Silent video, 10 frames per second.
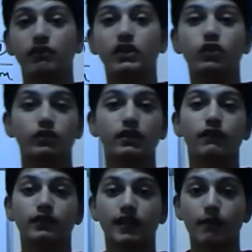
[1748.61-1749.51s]
we use
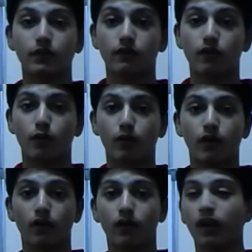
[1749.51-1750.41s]
different types of formula.
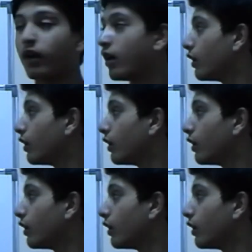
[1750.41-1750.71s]
Okay,